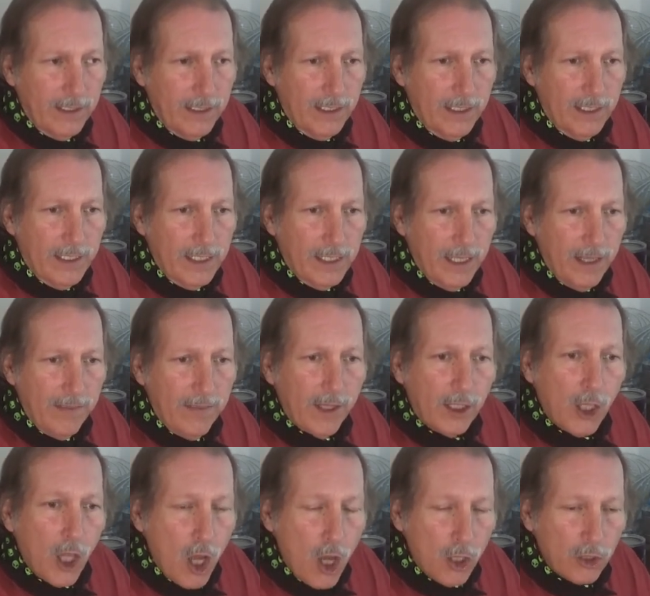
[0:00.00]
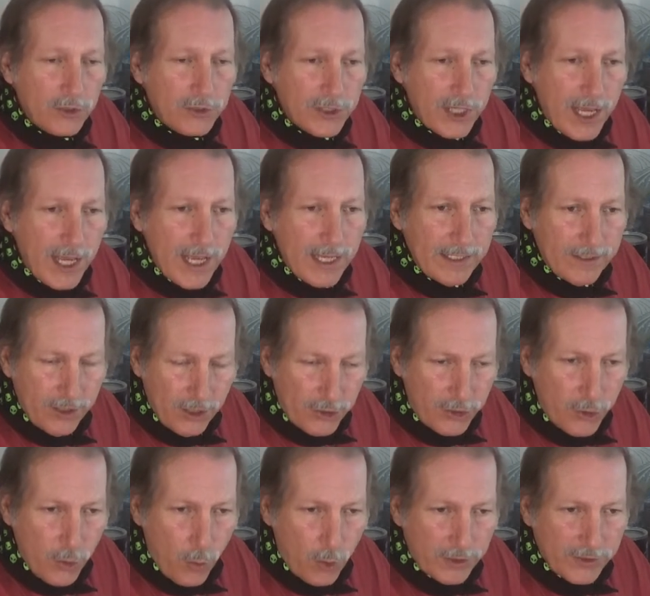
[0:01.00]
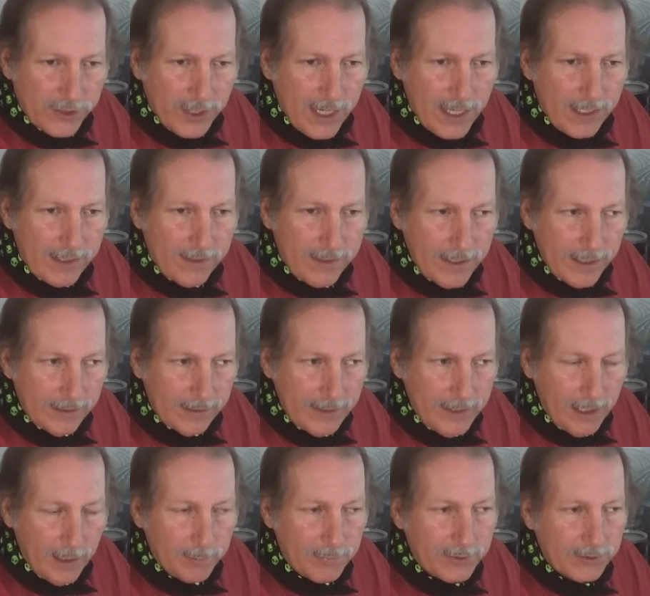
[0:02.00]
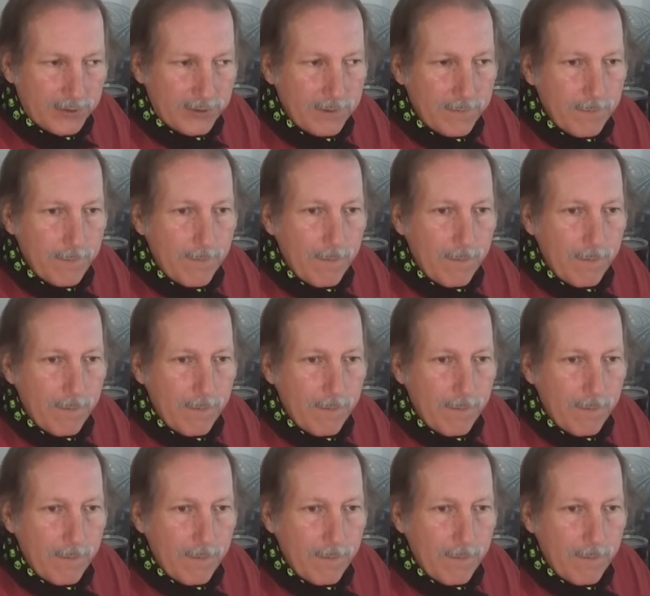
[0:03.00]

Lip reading: in the long side and the short side of the ellipse.